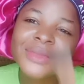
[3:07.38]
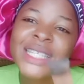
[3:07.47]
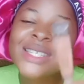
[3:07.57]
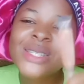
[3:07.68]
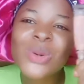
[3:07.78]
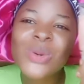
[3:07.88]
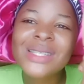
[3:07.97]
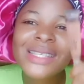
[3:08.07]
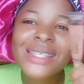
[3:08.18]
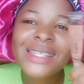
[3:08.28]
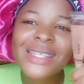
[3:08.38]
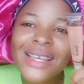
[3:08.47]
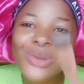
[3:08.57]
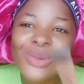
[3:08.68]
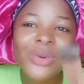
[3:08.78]
This concealer,
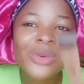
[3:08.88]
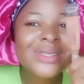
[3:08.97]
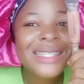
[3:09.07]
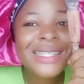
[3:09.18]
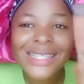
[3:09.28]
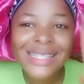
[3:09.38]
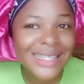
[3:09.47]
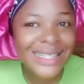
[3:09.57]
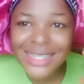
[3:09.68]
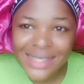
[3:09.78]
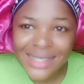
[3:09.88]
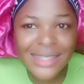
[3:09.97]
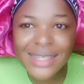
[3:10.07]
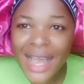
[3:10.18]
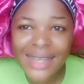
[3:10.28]
you must need it
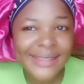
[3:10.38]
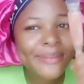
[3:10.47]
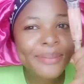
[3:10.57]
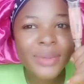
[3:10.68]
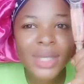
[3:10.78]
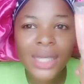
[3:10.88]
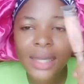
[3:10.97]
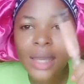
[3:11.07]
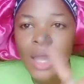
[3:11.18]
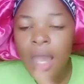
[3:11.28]
as a beginner.